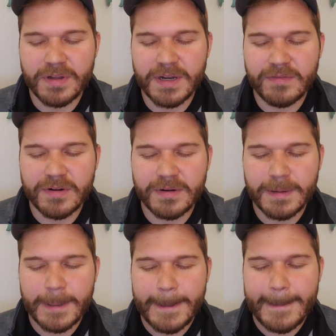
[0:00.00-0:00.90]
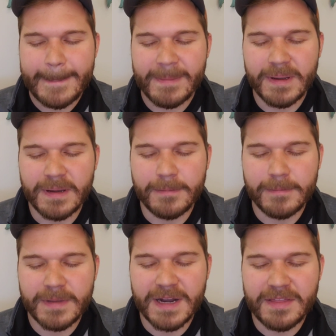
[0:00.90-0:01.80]
than ever,
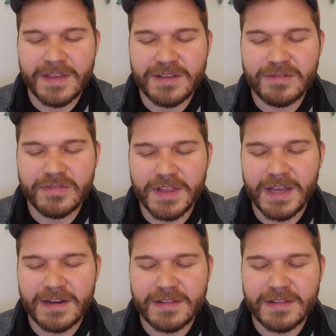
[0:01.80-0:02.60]
and I thank you for that.